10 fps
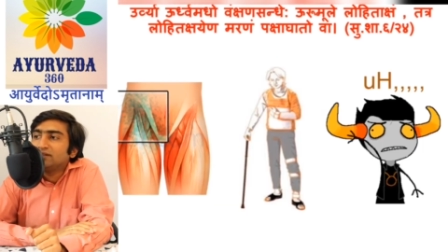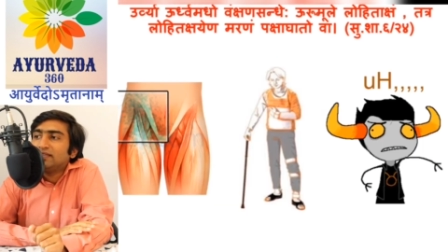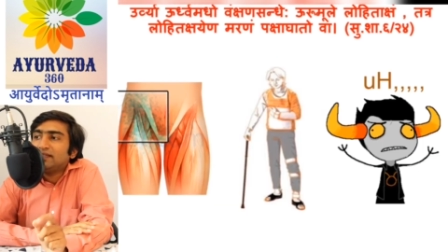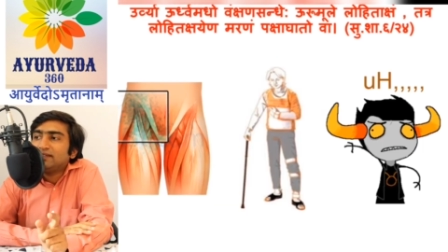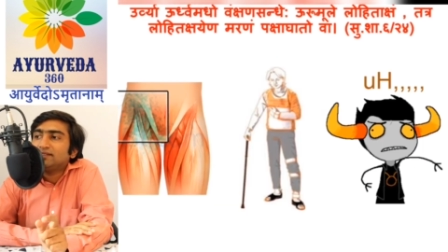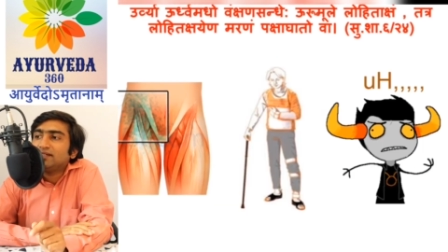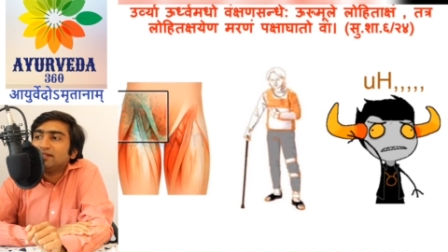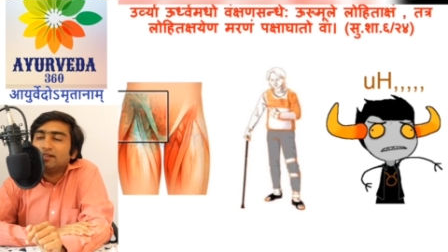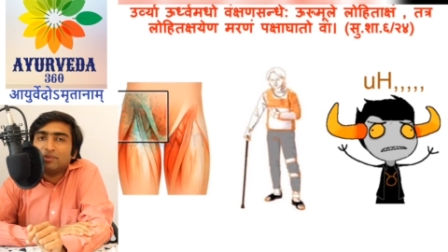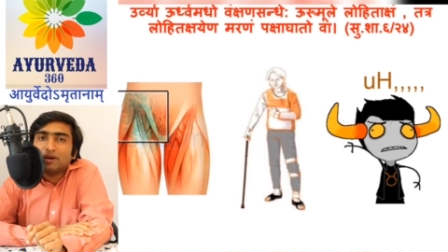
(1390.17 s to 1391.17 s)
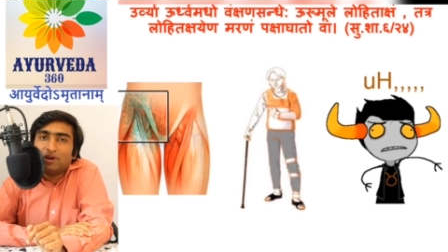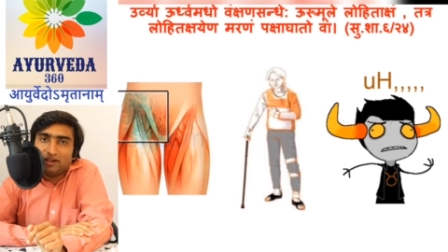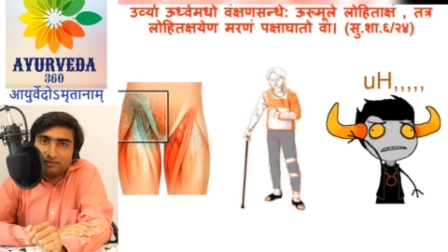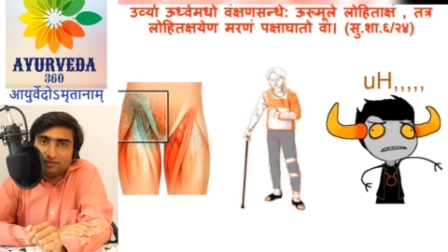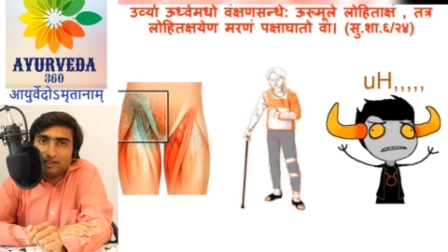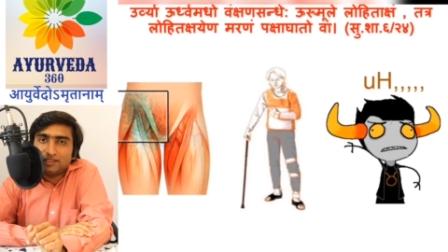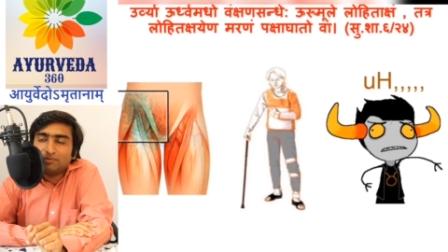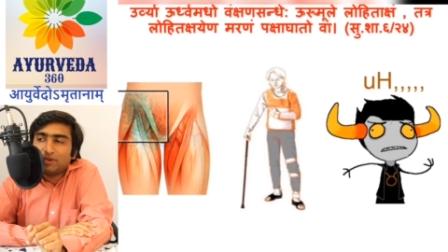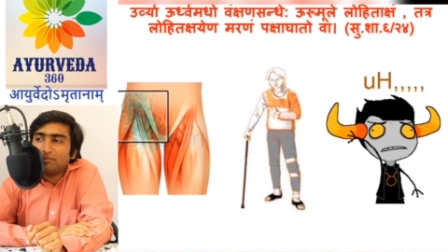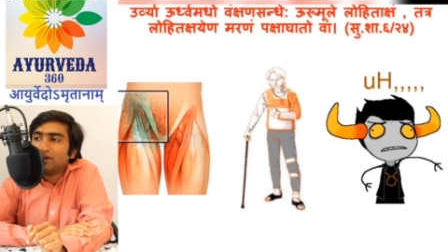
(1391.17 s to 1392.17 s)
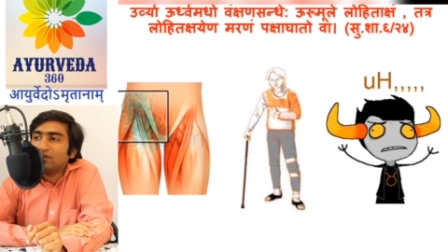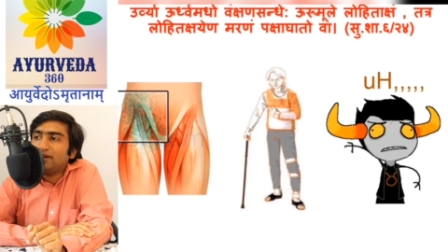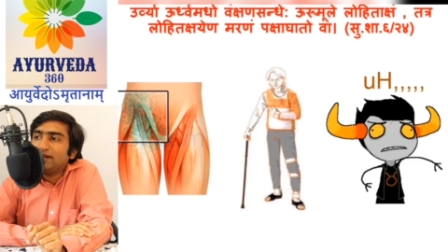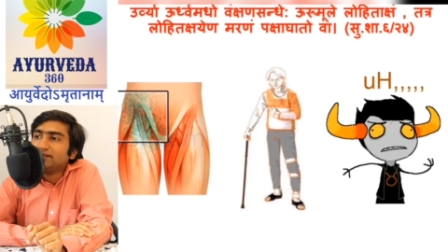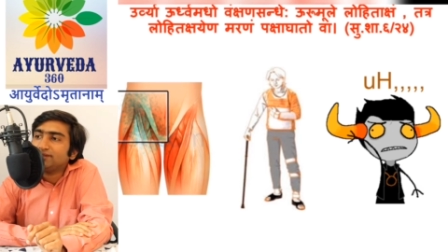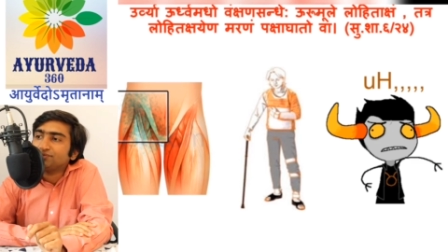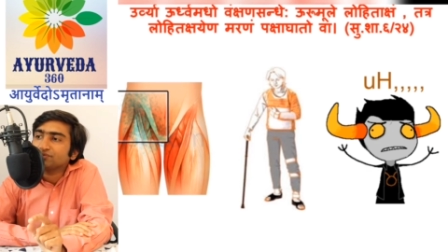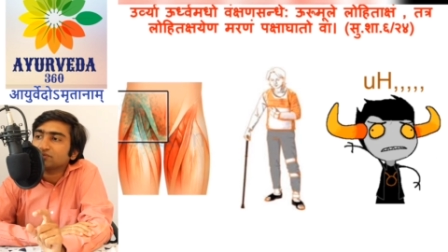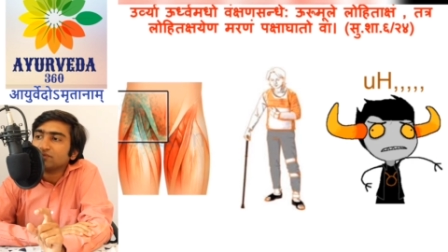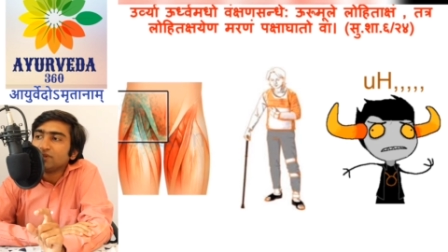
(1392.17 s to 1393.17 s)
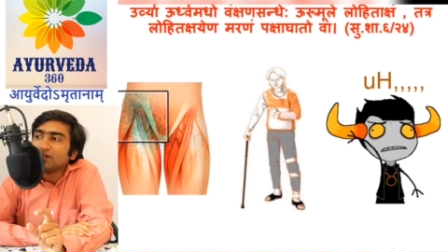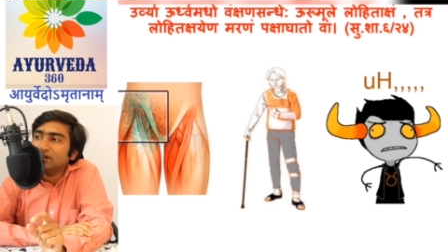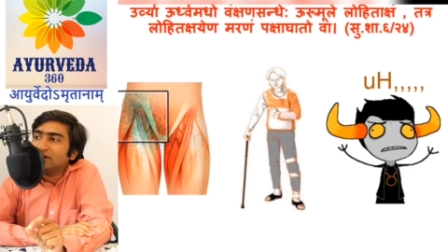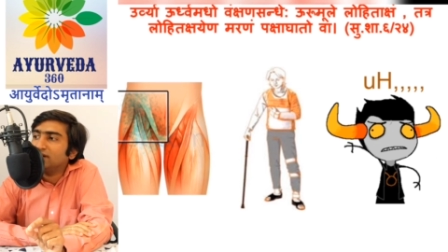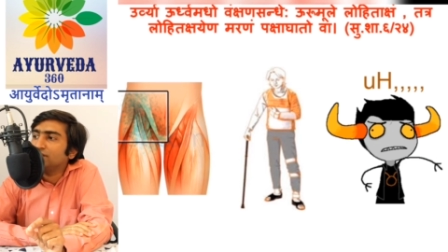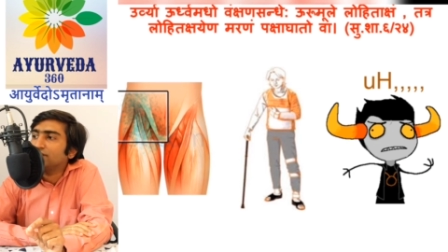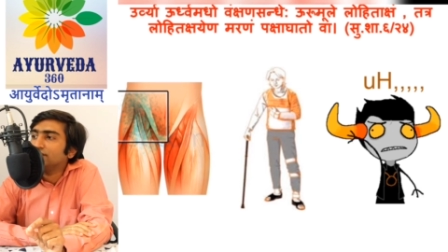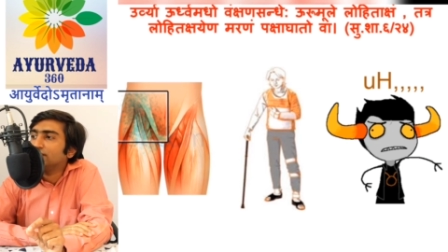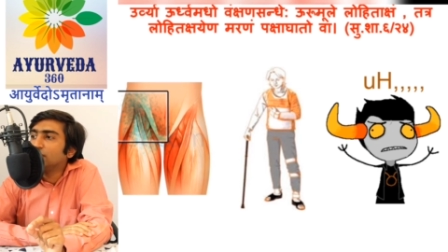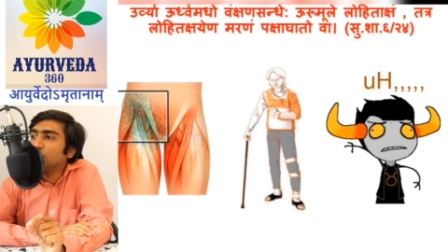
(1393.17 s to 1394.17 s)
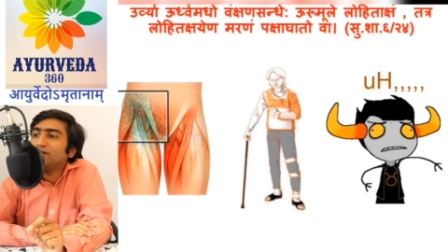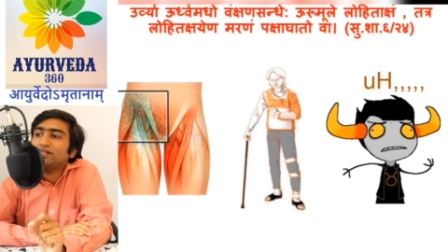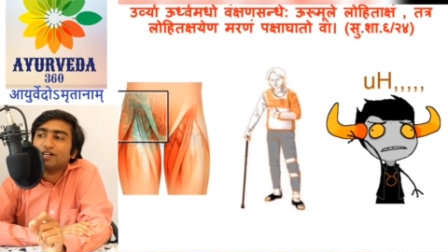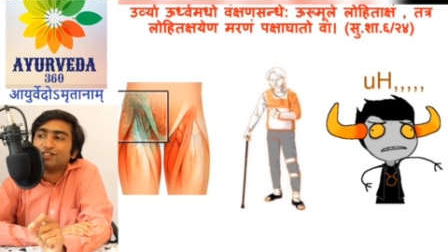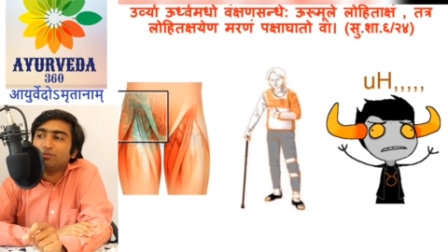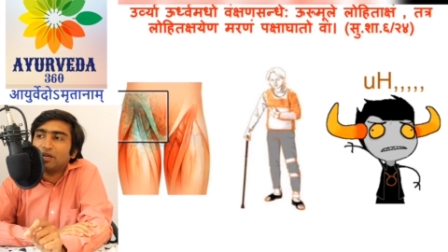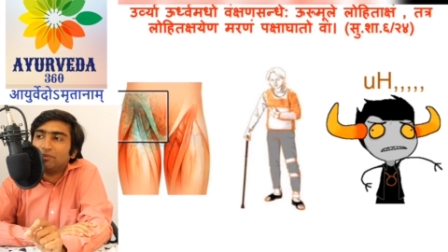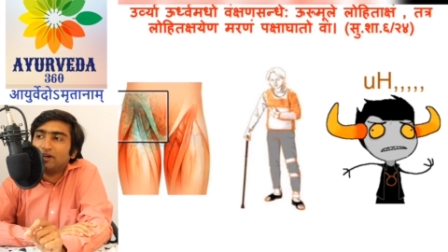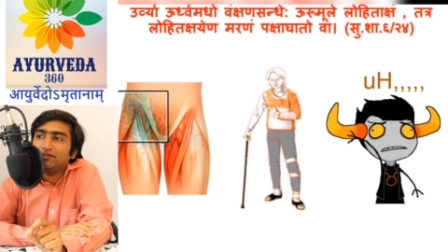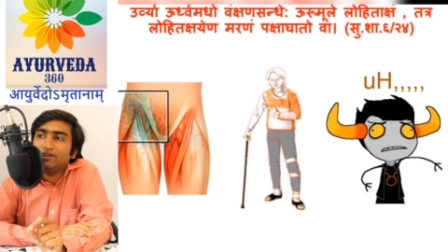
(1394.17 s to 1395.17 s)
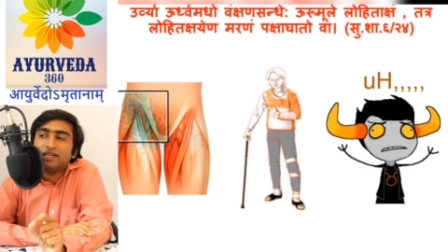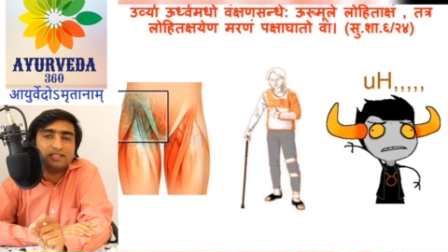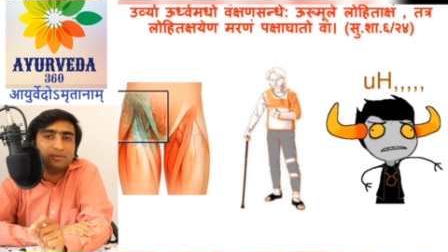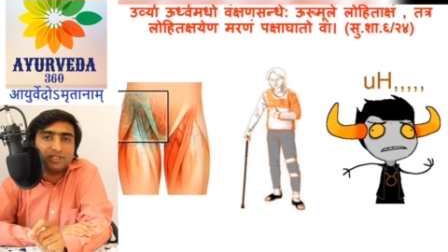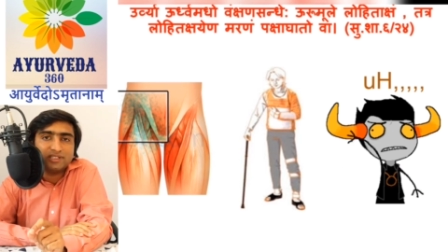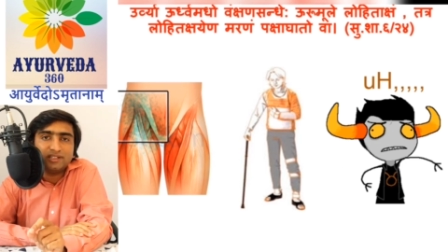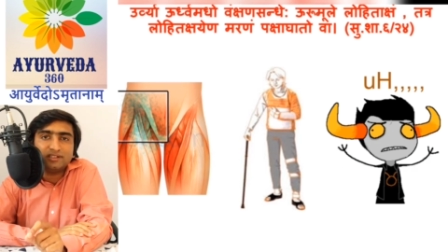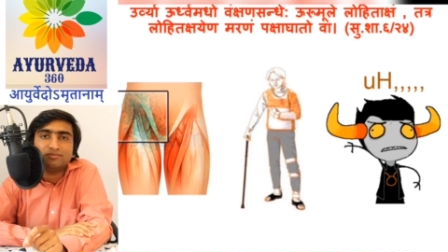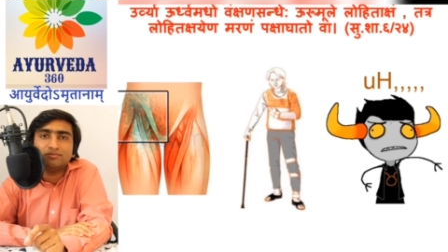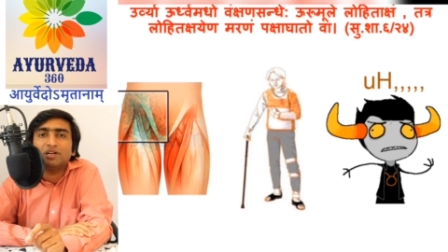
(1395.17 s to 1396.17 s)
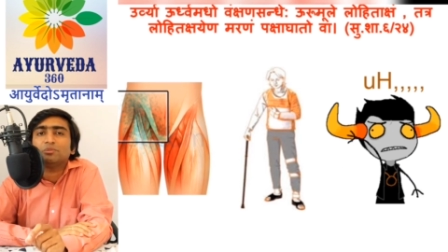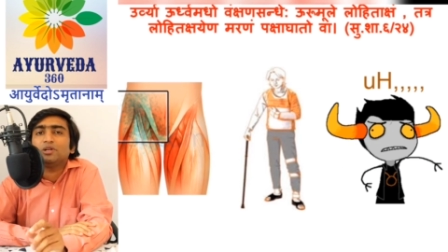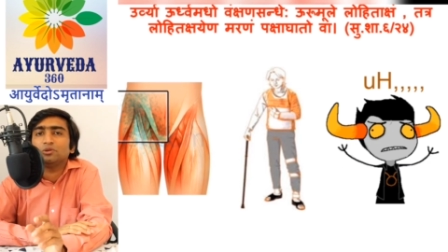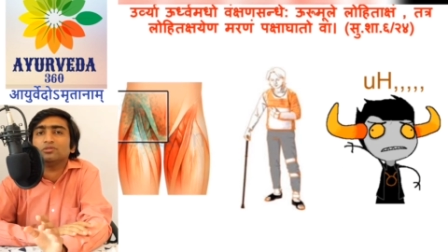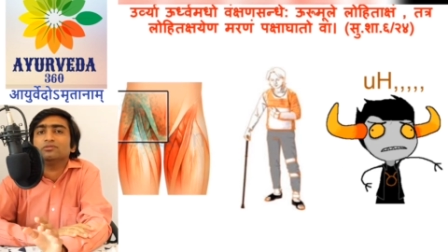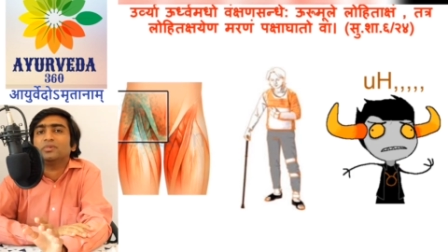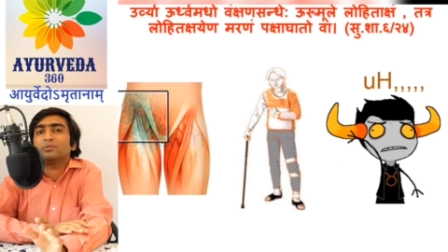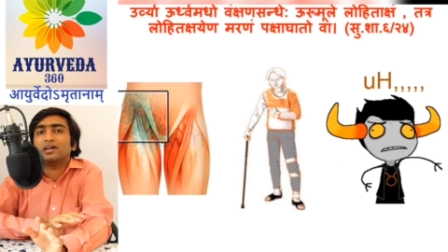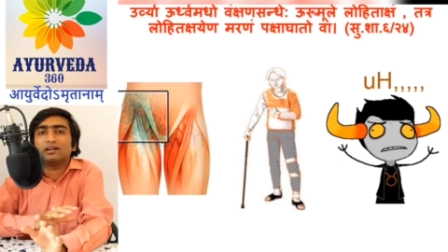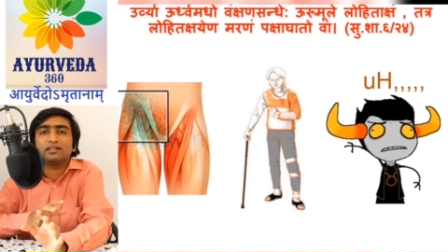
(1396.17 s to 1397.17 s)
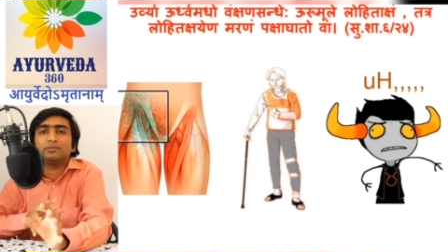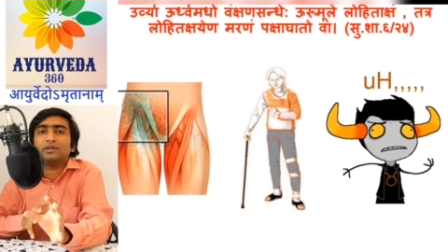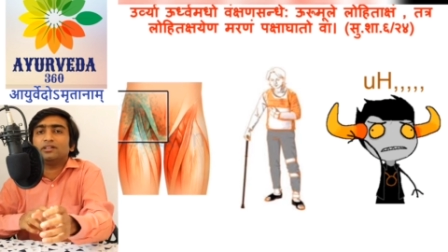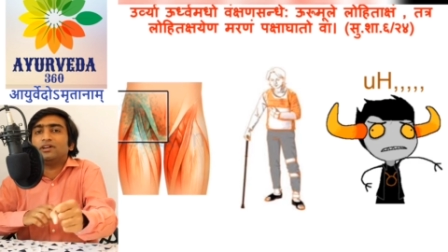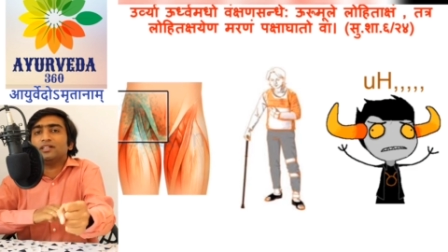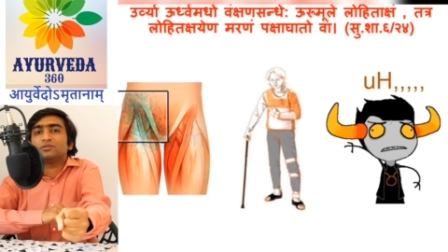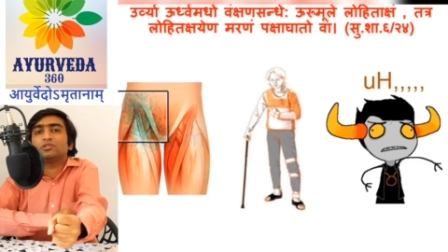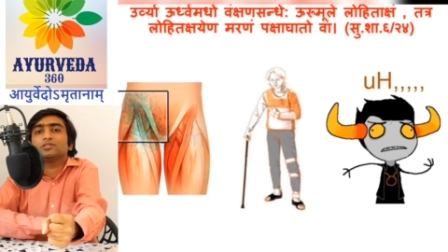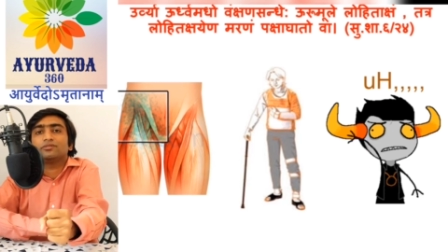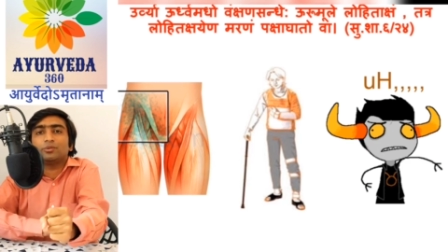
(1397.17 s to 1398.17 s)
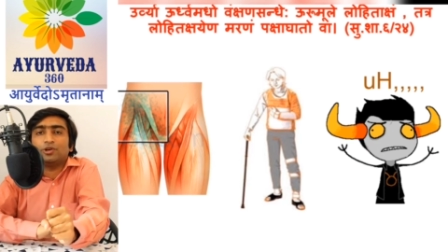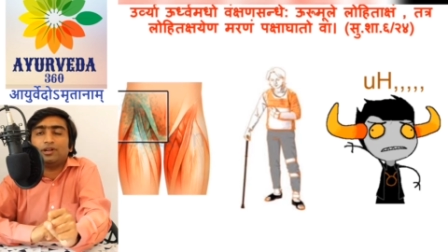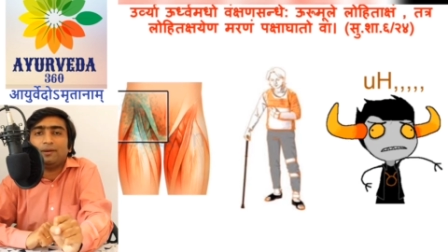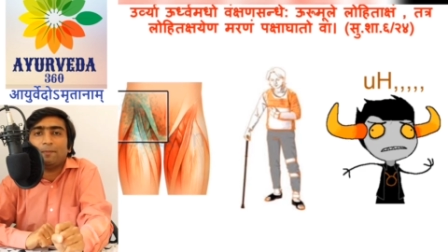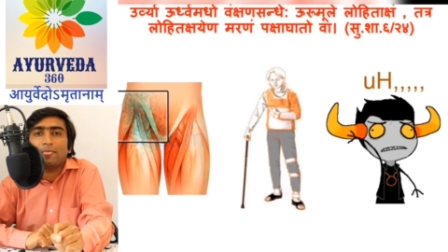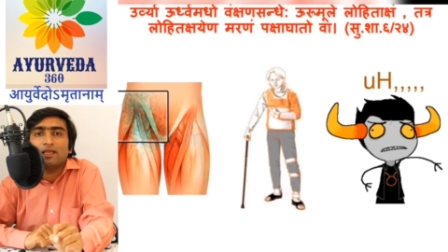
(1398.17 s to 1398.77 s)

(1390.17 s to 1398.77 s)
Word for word: There, there is a marma. There is a marma called as, uh, you can say lohitaksha Aksha marma. Where is it present? Marma, you know, marma are nothing but the vital spots of the body.